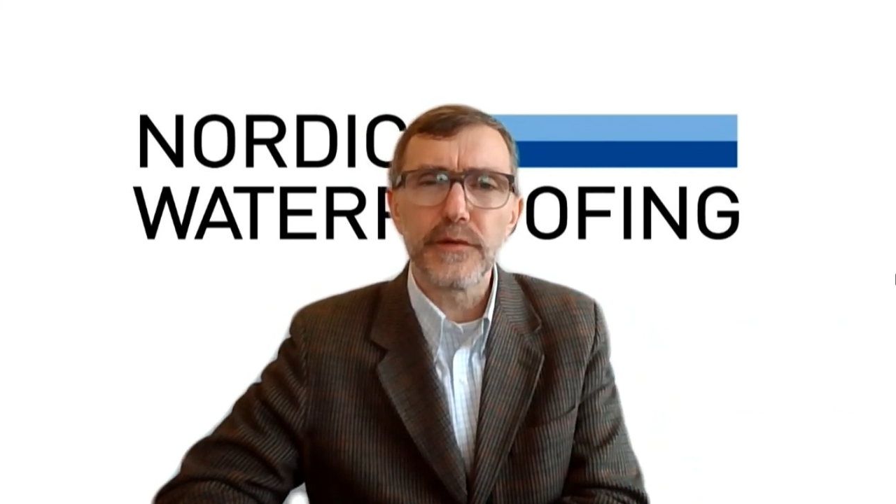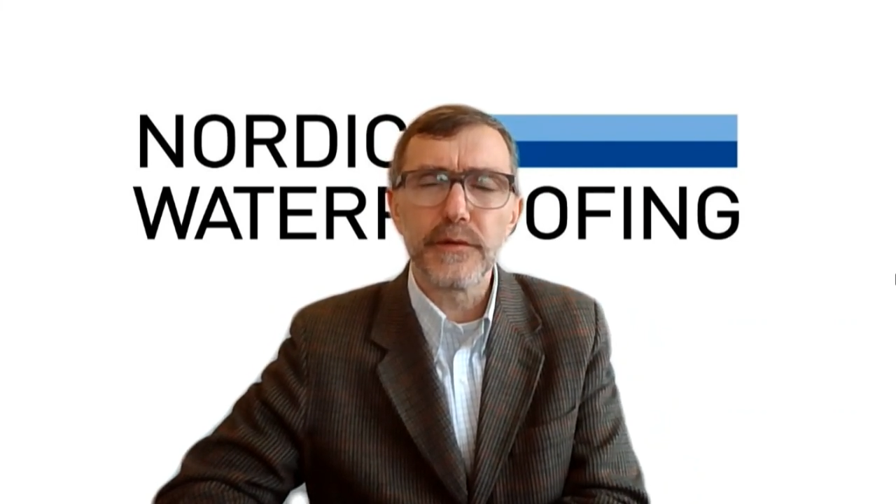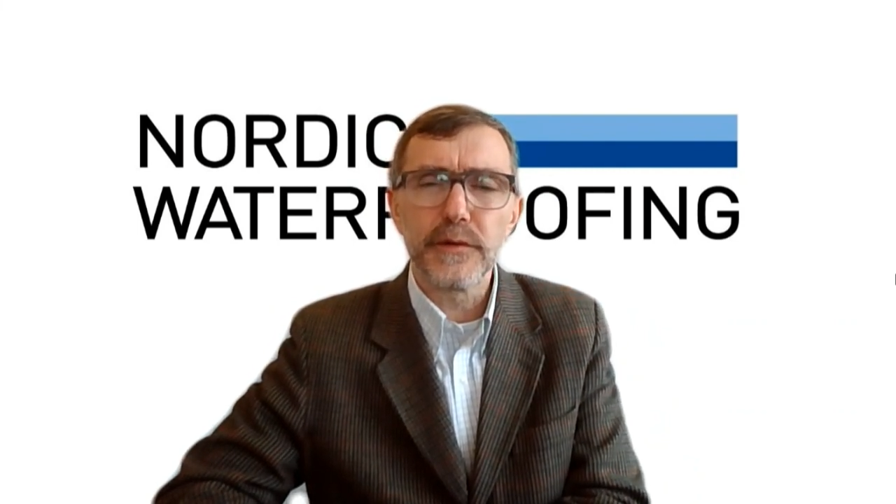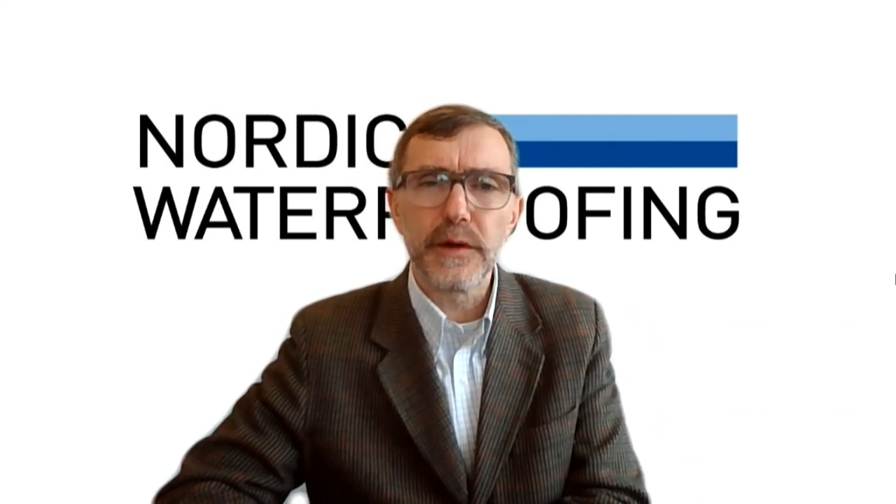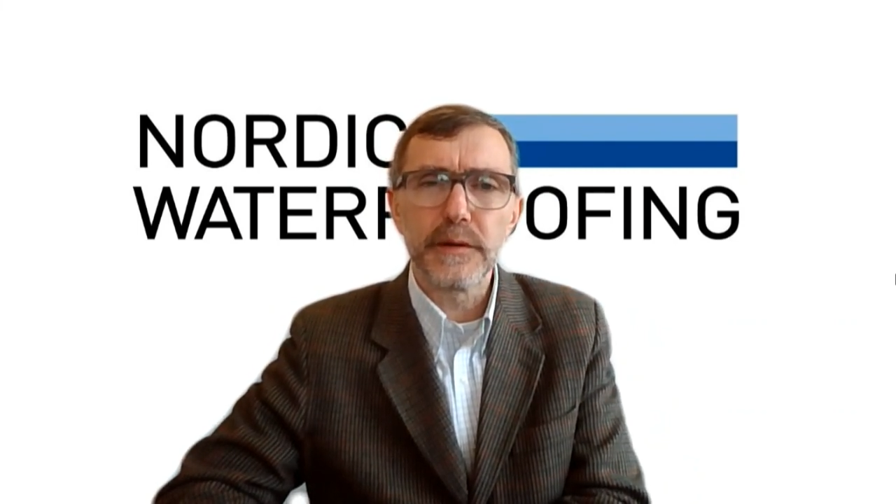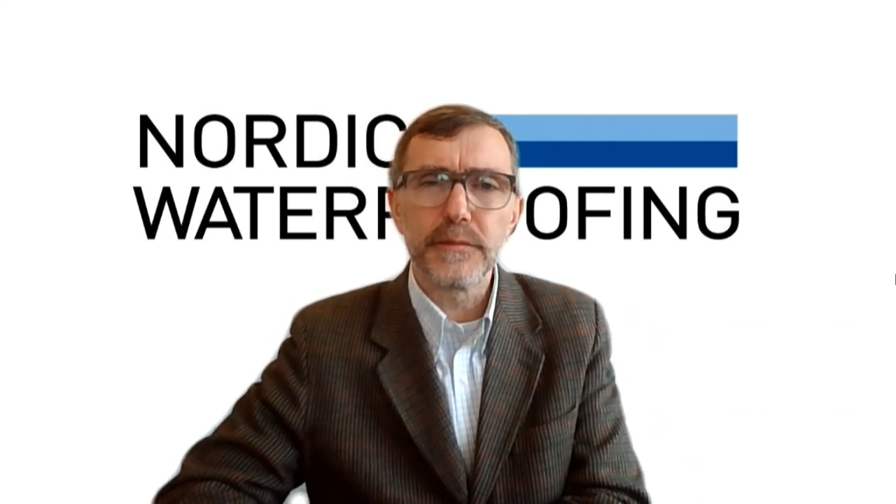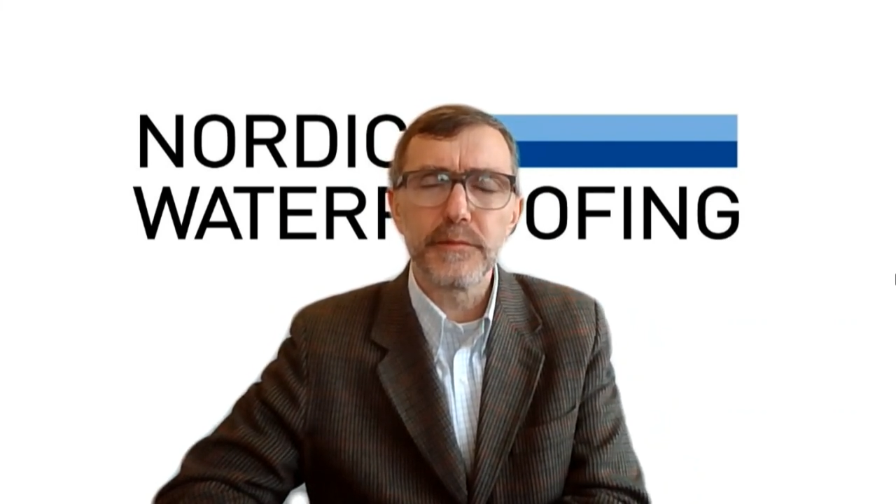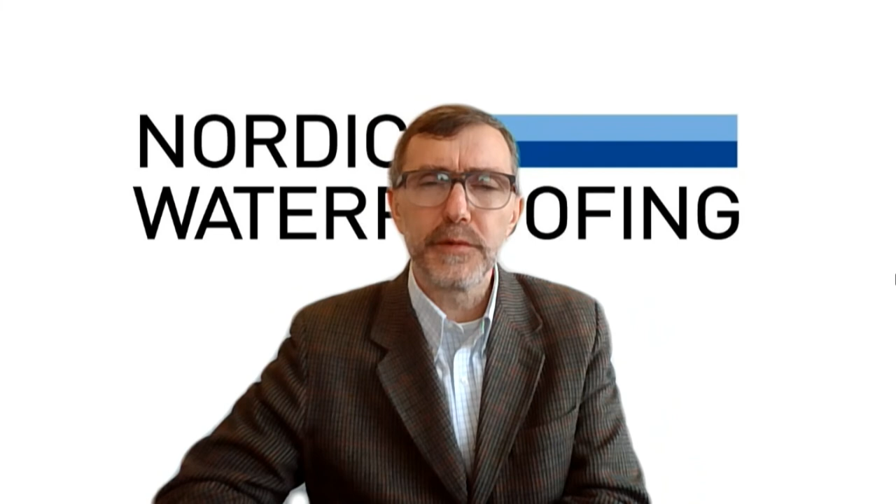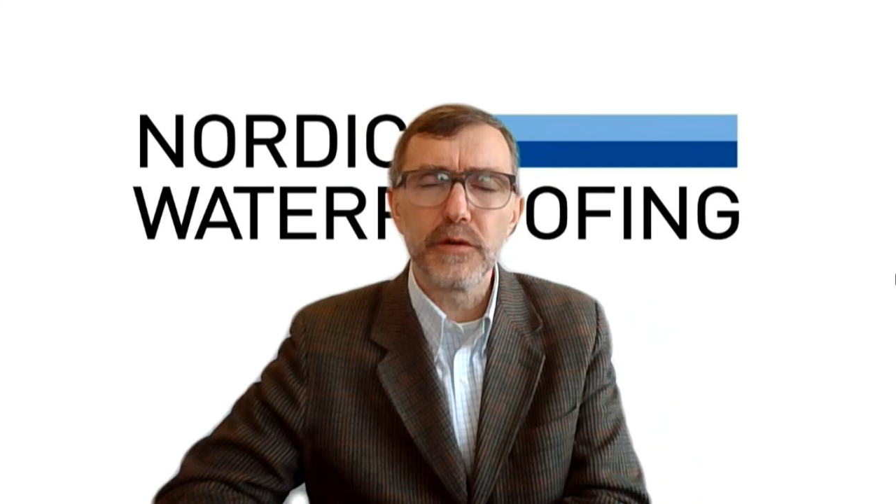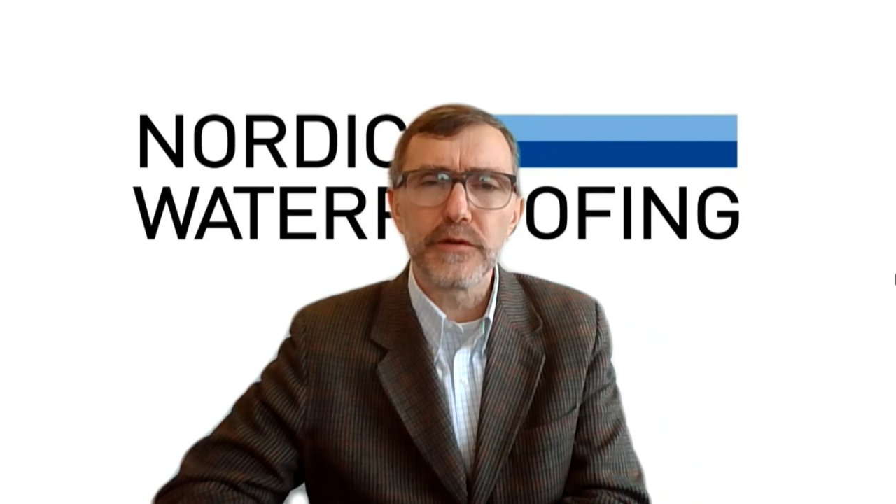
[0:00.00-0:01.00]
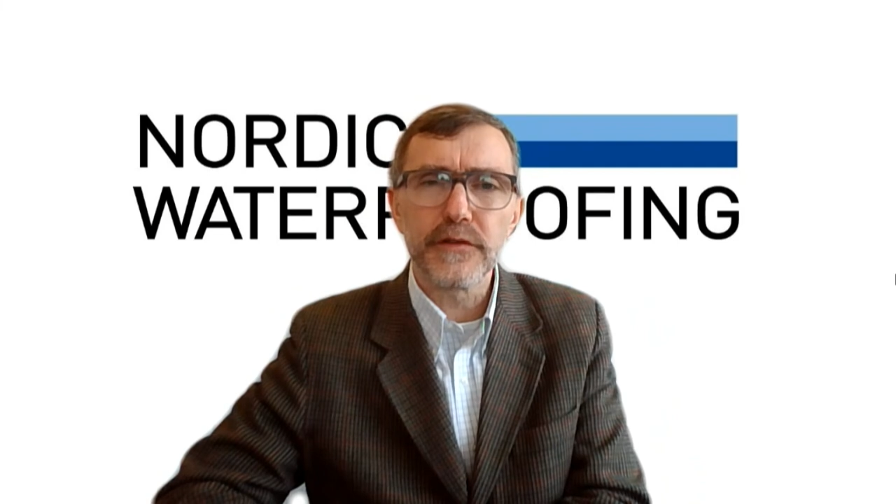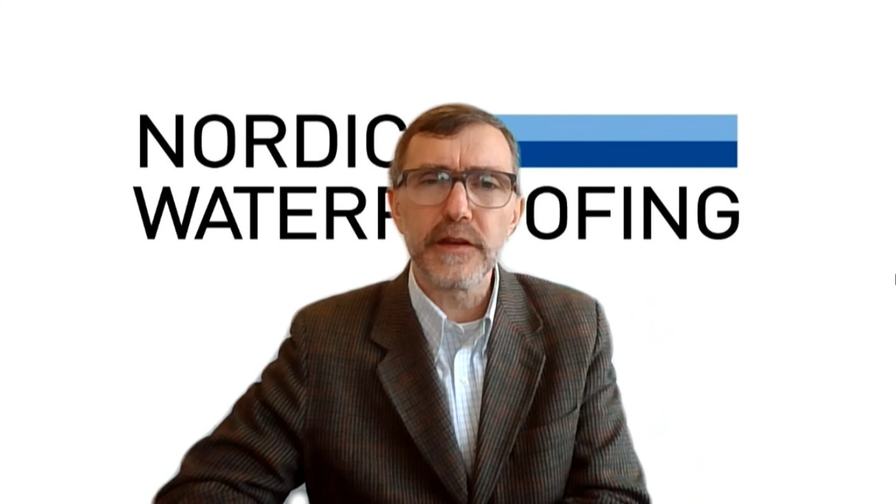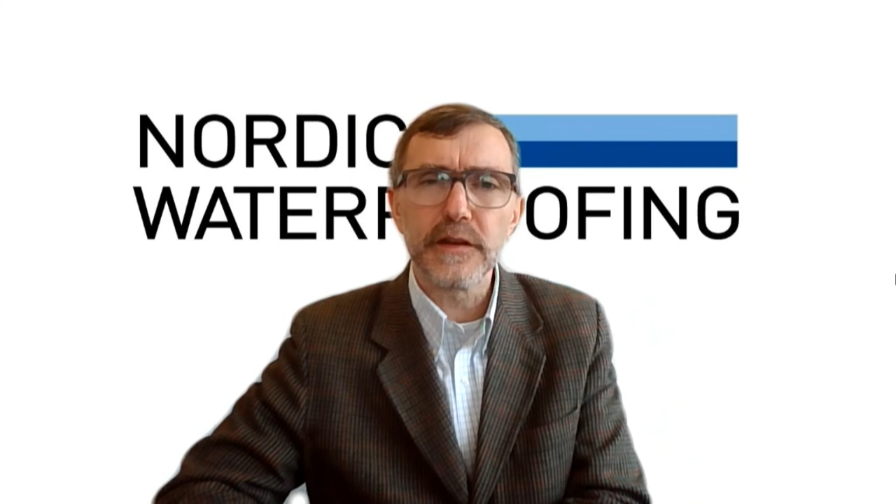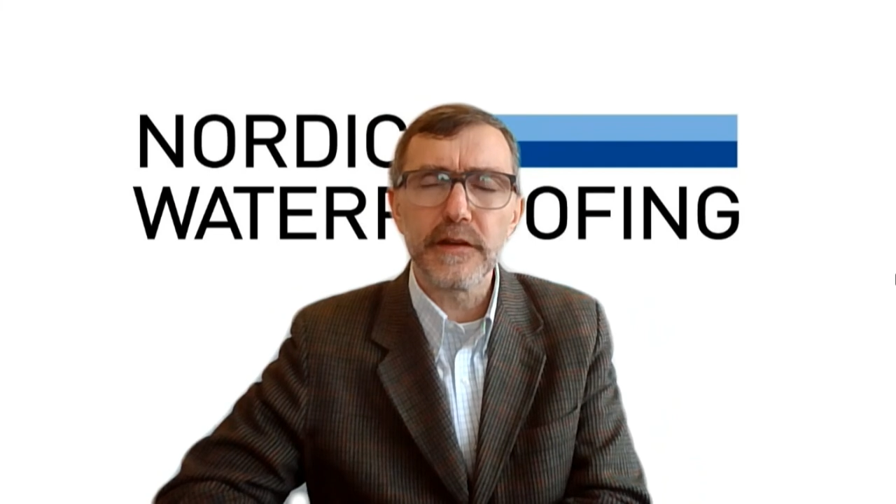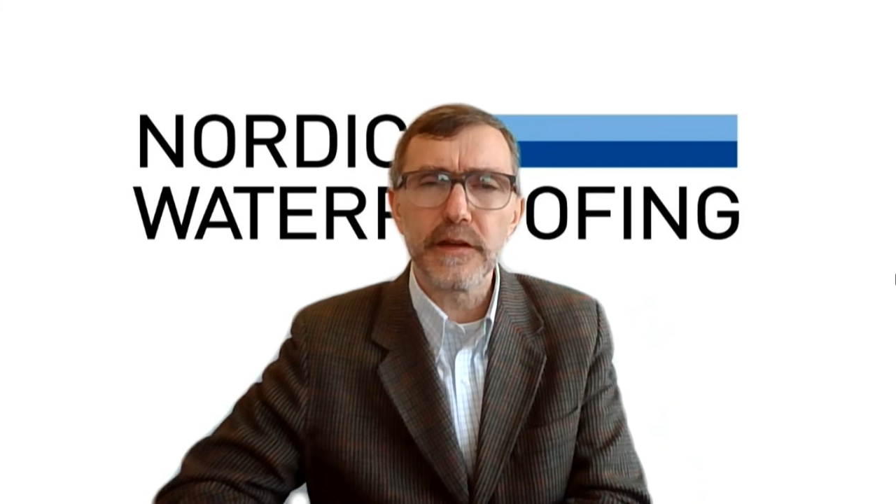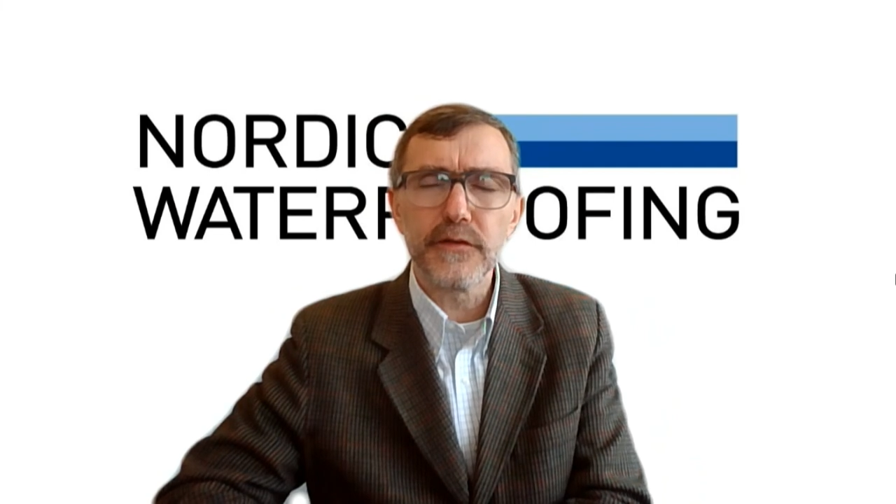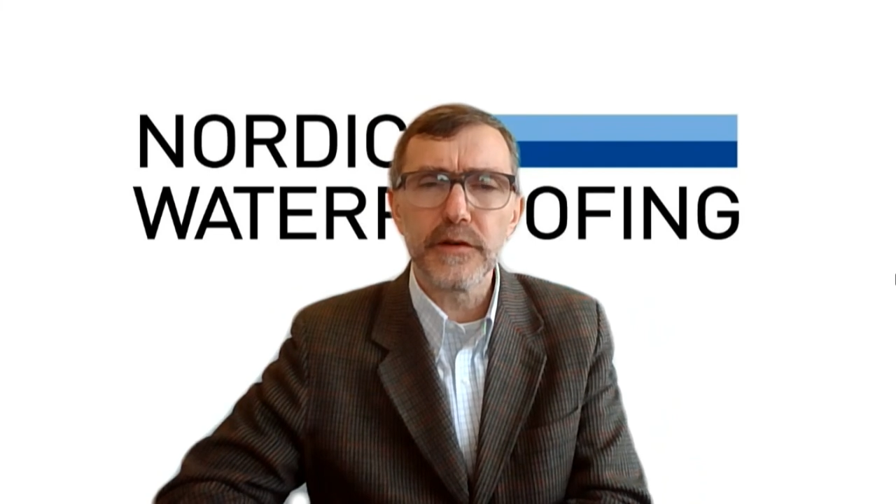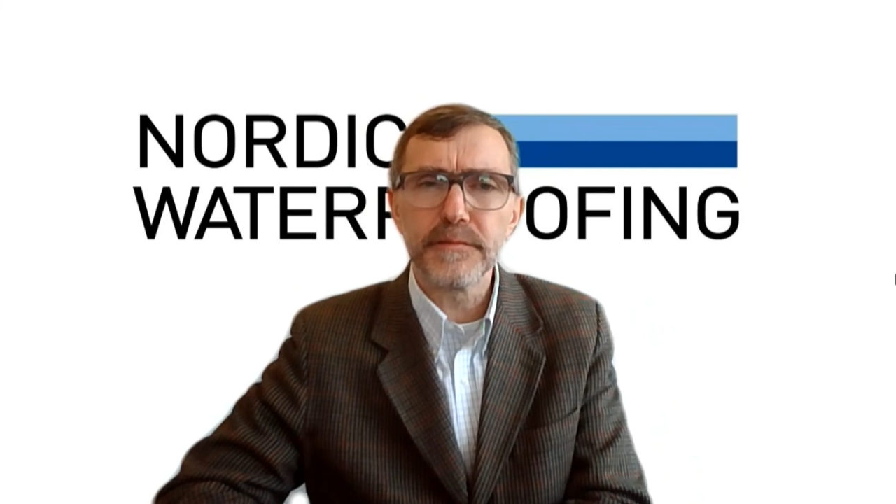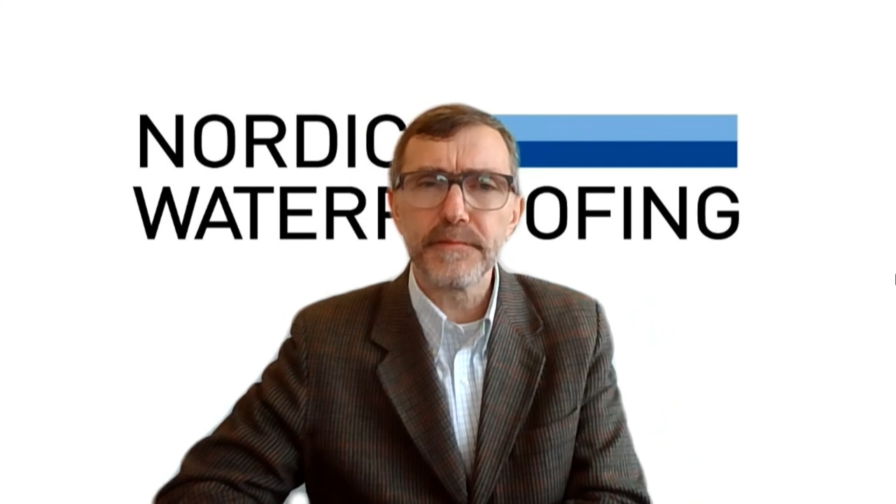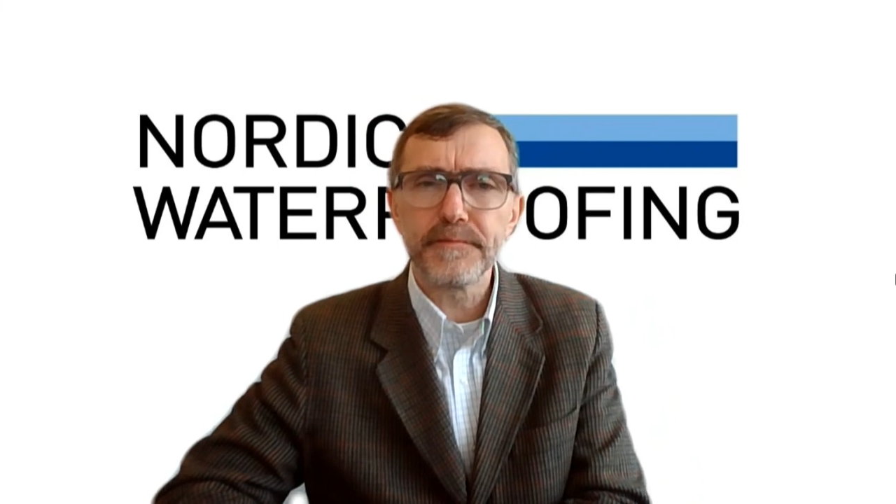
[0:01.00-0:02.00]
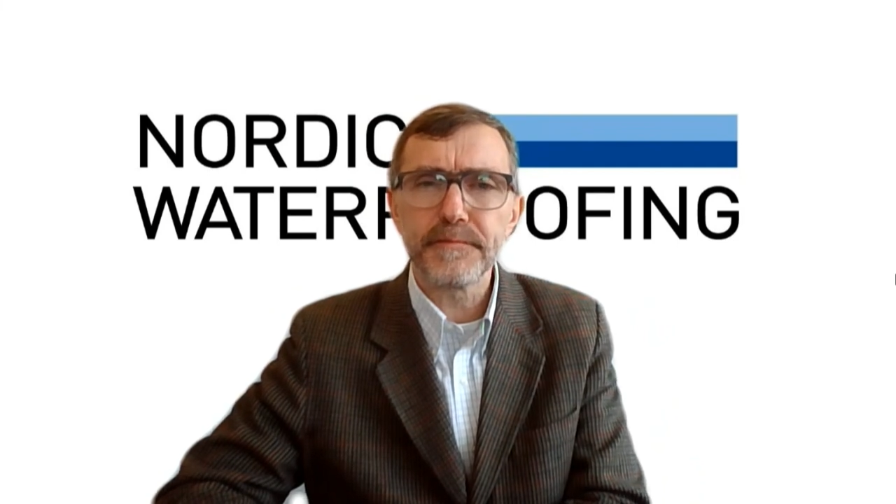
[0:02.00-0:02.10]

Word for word: um, beyond Scandinavia.